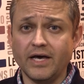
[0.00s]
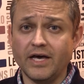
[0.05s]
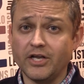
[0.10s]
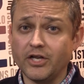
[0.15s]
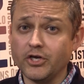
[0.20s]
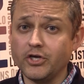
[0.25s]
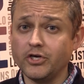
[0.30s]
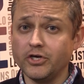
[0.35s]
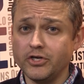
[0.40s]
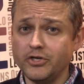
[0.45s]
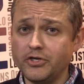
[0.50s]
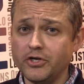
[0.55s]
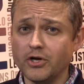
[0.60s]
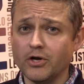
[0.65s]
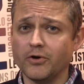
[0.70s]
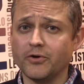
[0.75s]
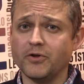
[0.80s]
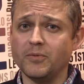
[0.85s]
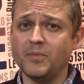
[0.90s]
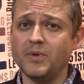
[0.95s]
And a good
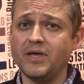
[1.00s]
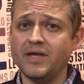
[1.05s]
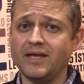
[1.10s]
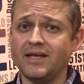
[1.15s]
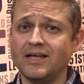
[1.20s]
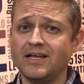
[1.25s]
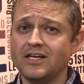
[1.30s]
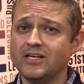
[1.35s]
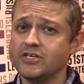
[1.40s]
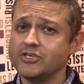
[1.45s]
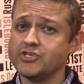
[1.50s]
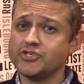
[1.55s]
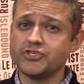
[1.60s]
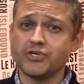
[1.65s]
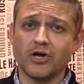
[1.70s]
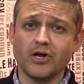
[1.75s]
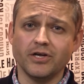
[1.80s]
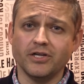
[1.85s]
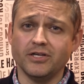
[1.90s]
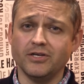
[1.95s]
Euro to me
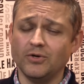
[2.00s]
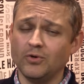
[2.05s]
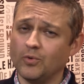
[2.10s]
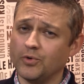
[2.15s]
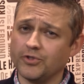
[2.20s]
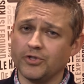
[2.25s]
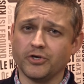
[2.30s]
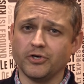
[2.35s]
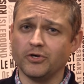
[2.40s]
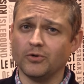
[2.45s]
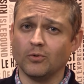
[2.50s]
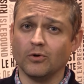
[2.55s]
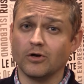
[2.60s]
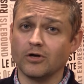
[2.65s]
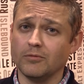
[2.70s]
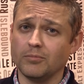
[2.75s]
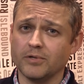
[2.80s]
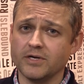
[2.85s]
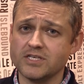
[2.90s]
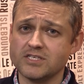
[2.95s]
started with a good
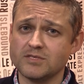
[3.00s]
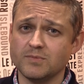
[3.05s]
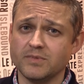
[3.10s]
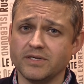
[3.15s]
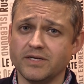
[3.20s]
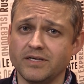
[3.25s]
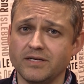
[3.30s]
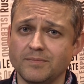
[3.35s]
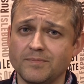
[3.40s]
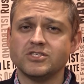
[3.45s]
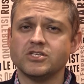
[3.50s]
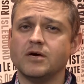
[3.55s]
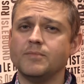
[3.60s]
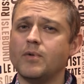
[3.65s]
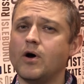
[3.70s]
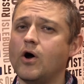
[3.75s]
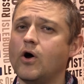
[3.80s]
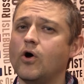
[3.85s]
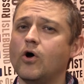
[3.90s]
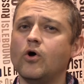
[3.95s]
worker placement game. So I'm
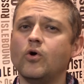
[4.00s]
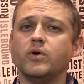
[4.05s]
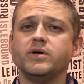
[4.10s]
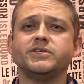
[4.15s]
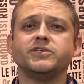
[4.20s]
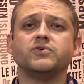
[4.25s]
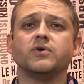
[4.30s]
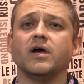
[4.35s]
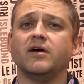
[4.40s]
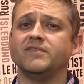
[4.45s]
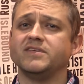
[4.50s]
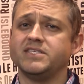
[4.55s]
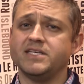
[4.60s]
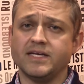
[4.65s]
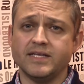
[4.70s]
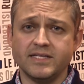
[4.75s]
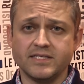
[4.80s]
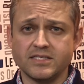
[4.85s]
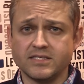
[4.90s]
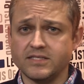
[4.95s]
always
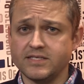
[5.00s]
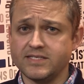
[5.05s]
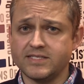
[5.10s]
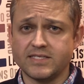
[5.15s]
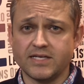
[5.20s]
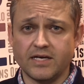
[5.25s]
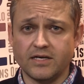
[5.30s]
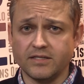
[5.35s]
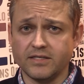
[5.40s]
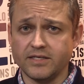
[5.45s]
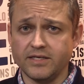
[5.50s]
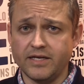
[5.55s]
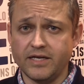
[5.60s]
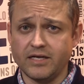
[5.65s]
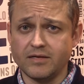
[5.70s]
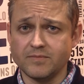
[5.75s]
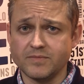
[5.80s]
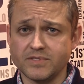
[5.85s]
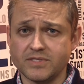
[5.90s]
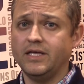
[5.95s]
gravitating to these style of
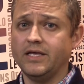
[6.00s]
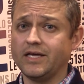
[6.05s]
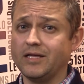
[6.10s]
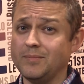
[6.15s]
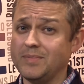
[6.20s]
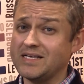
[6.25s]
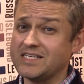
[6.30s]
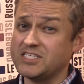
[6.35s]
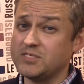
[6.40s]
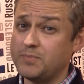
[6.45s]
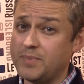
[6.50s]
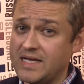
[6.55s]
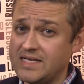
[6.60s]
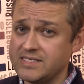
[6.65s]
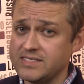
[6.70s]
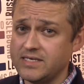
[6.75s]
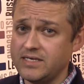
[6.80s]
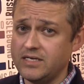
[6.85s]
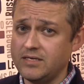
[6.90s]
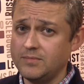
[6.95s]
games. It can be a
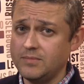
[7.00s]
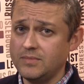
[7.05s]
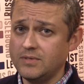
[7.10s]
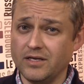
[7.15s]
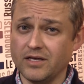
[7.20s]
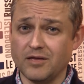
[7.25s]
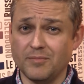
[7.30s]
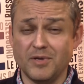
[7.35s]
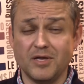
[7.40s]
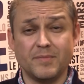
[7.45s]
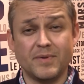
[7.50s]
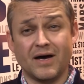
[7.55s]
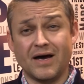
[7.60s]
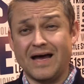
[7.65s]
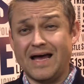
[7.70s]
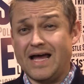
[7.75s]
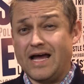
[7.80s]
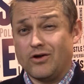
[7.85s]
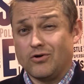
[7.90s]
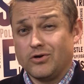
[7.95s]
space game, it can be about
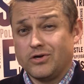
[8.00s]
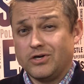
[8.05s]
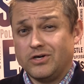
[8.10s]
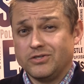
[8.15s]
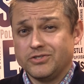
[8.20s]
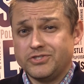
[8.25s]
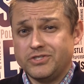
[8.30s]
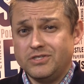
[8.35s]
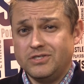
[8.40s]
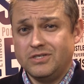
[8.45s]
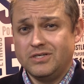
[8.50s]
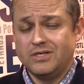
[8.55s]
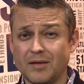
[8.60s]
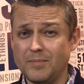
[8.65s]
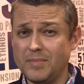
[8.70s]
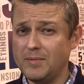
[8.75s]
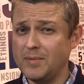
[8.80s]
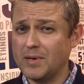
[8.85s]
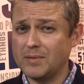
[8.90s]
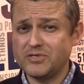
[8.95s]
agriculture, it can
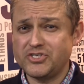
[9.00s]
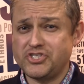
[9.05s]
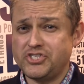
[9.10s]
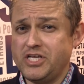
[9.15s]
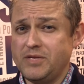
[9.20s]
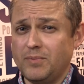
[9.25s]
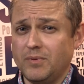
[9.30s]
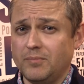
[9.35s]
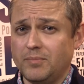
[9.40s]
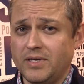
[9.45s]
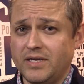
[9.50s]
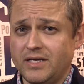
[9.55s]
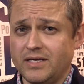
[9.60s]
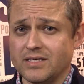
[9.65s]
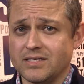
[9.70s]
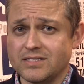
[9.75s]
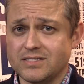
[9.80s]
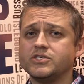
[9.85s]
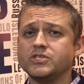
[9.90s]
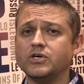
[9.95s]
be about sheep and pigs.